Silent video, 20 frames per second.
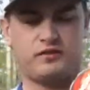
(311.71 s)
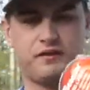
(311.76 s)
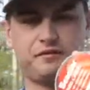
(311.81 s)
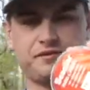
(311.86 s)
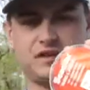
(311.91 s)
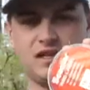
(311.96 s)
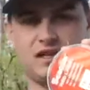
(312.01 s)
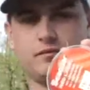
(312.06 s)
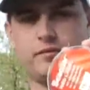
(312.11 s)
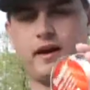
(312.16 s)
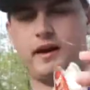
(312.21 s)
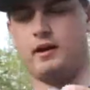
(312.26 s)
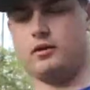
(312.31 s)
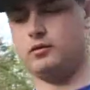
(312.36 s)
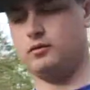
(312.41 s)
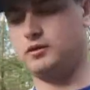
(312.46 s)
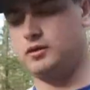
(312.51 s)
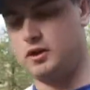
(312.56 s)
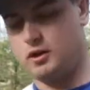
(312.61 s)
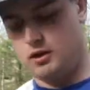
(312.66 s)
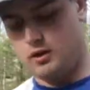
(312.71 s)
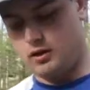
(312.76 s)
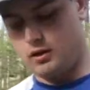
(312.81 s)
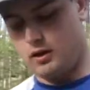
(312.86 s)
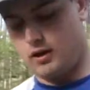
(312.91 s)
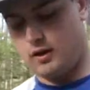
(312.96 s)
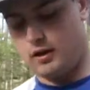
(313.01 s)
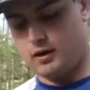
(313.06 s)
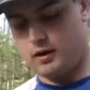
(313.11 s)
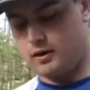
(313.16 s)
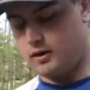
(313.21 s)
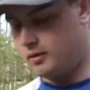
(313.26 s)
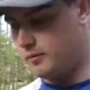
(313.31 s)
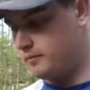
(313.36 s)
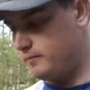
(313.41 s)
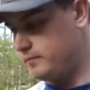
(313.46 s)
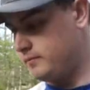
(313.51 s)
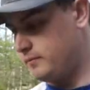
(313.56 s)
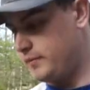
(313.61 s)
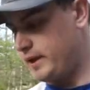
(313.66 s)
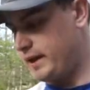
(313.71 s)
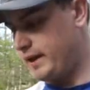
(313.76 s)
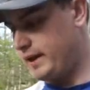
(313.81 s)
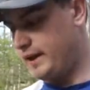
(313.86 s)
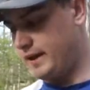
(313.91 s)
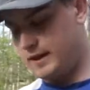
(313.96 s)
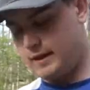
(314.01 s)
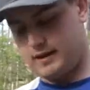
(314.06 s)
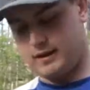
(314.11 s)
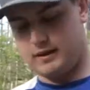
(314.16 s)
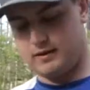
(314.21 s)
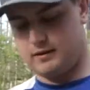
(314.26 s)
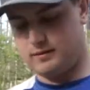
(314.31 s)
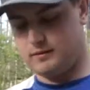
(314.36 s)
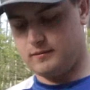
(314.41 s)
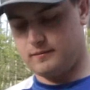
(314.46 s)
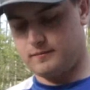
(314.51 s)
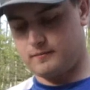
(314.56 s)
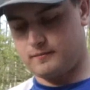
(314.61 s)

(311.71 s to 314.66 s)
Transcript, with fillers: 15 pound. Um, and